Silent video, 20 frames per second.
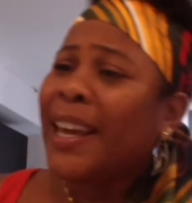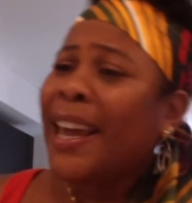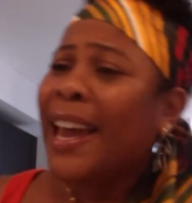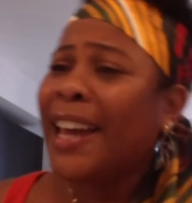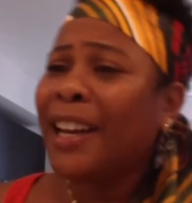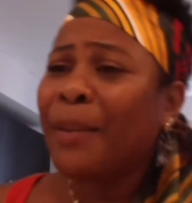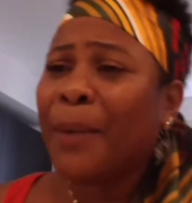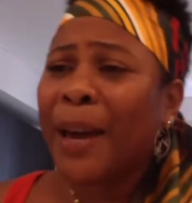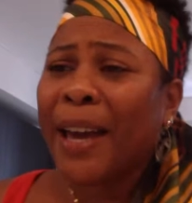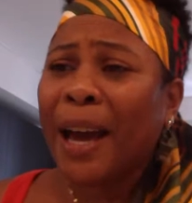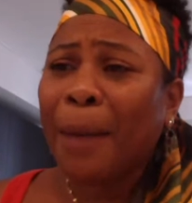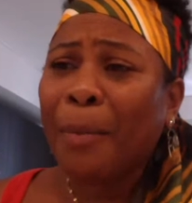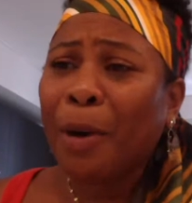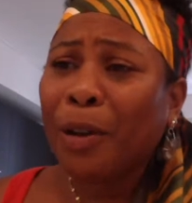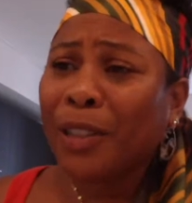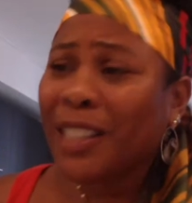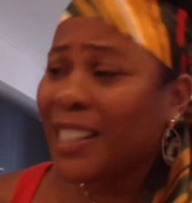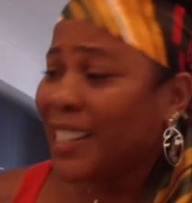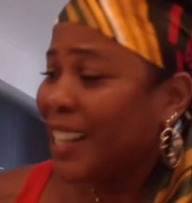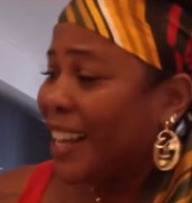Anyway, I'm
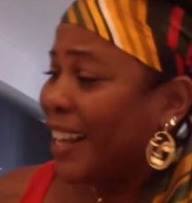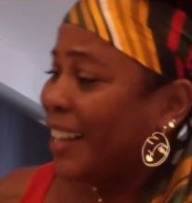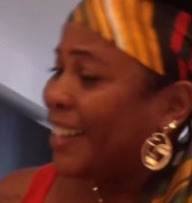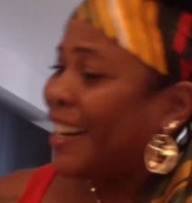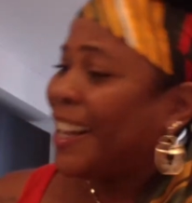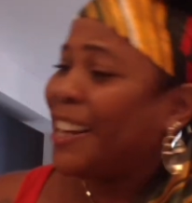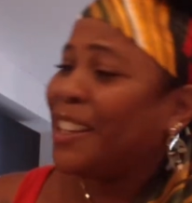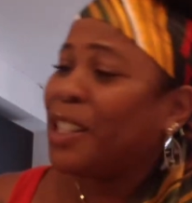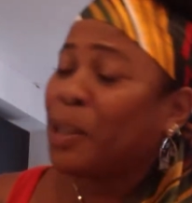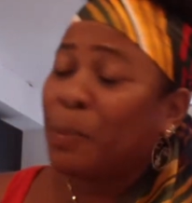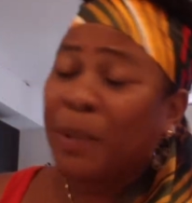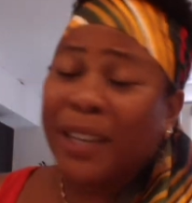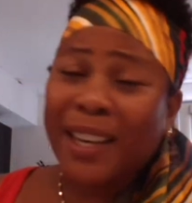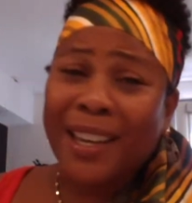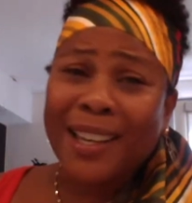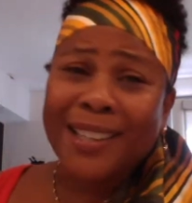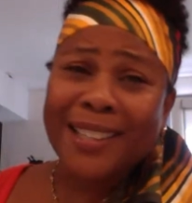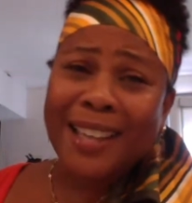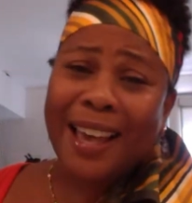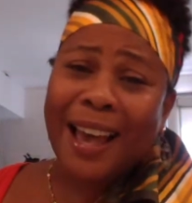only saying that is
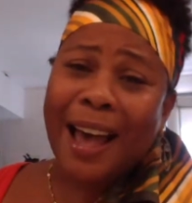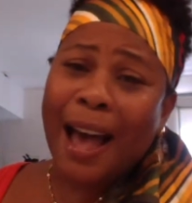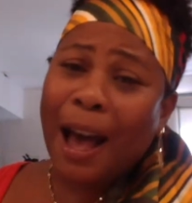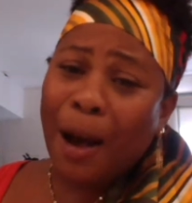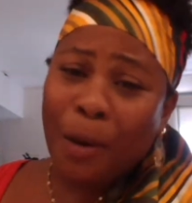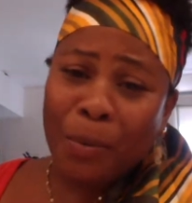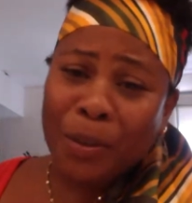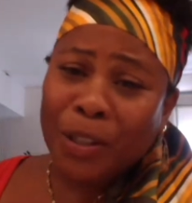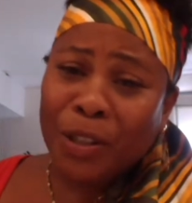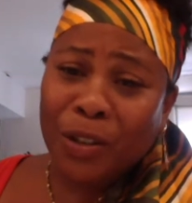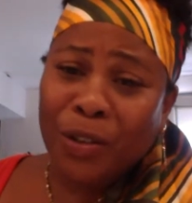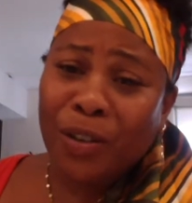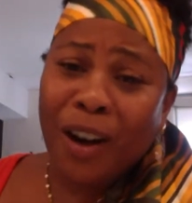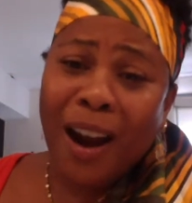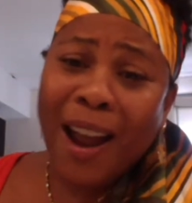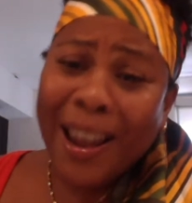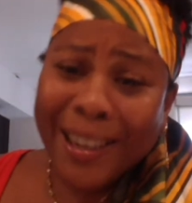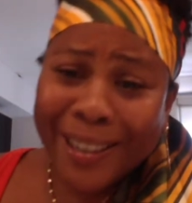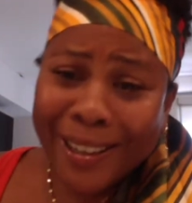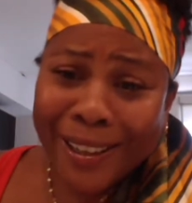because I was
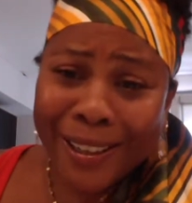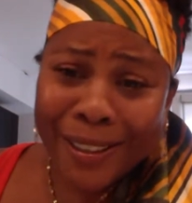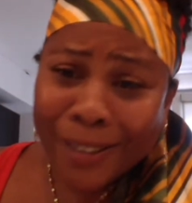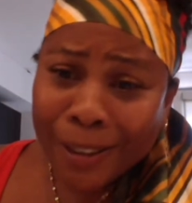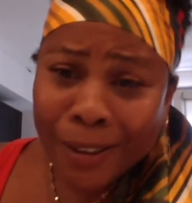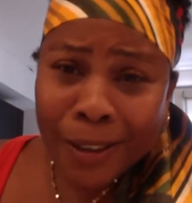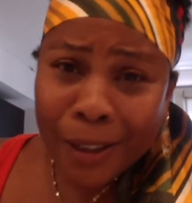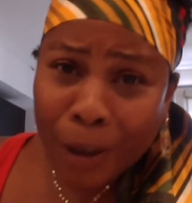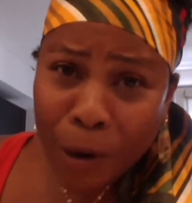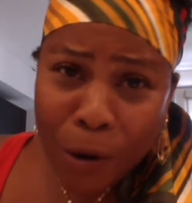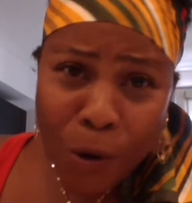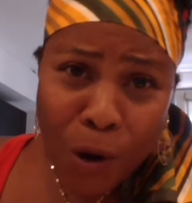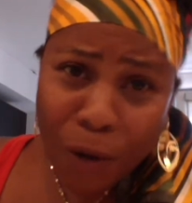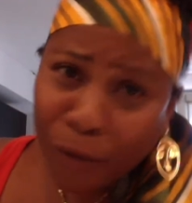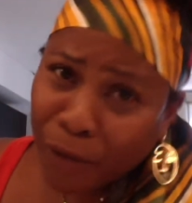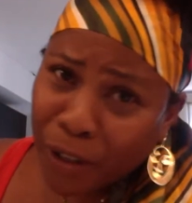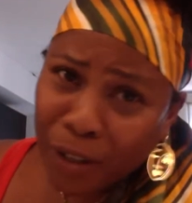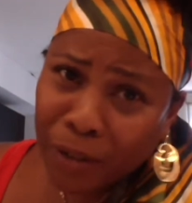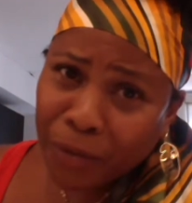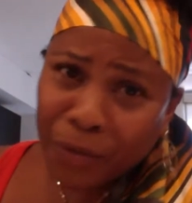crying
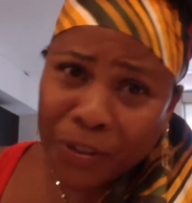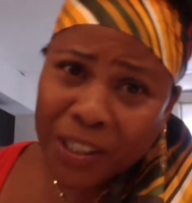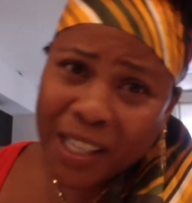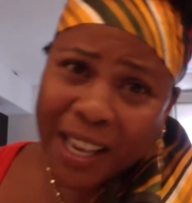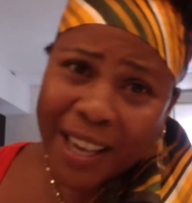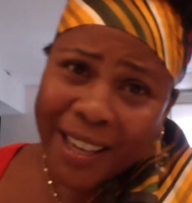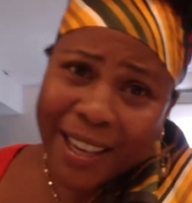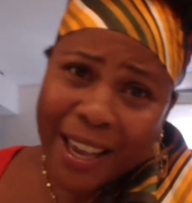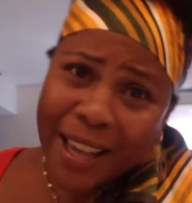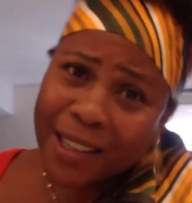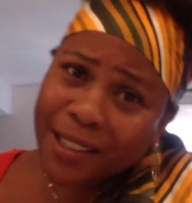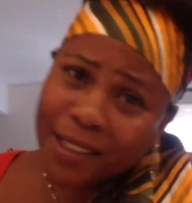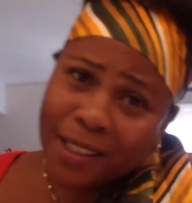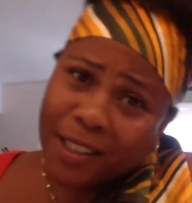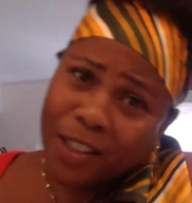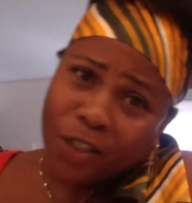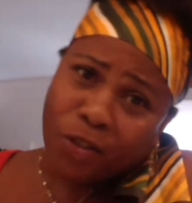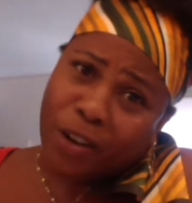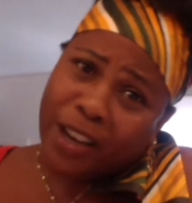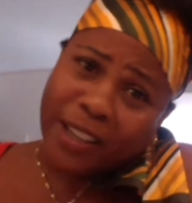off of Say Yes
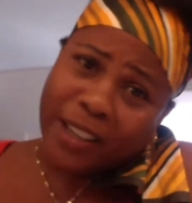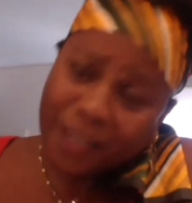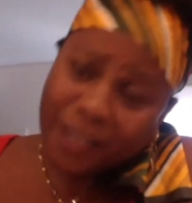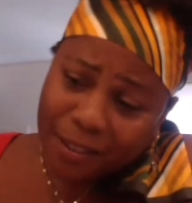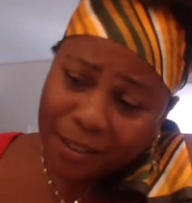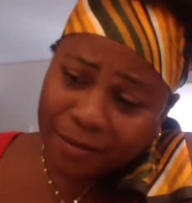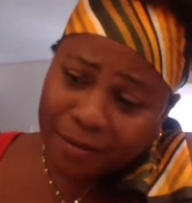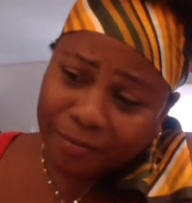to the Dress.